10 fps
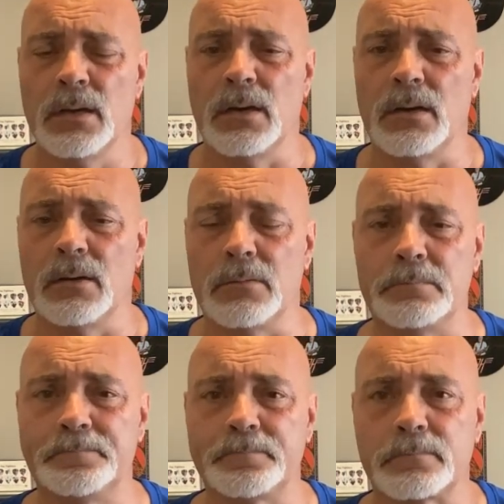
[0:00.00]

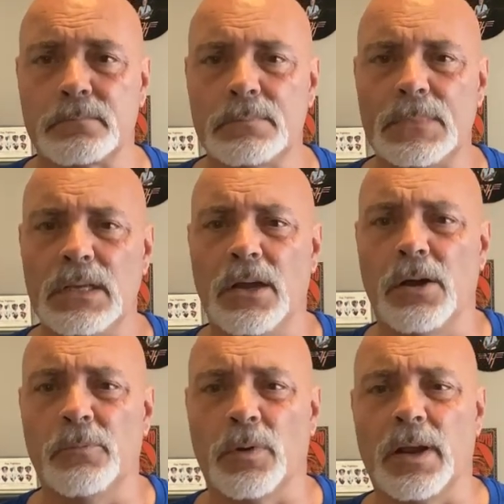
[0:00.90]

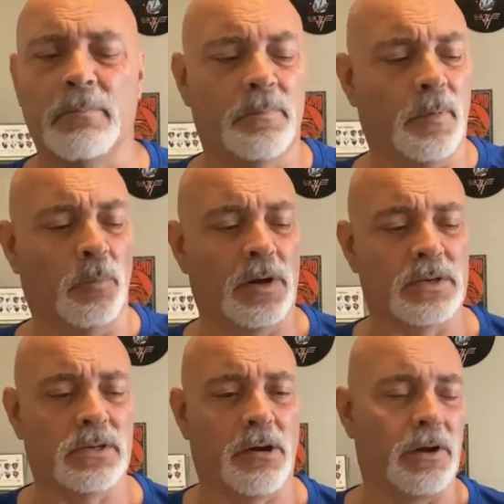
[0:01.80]
on what
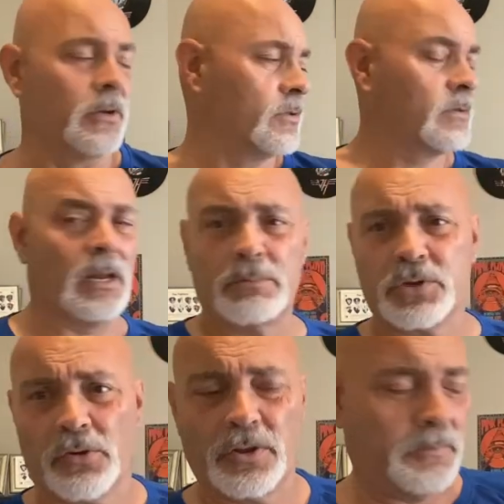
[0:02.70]
guitar I use, and I'm
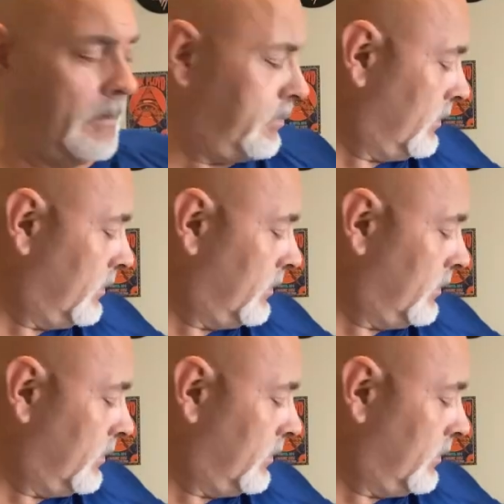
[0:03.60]
sure other people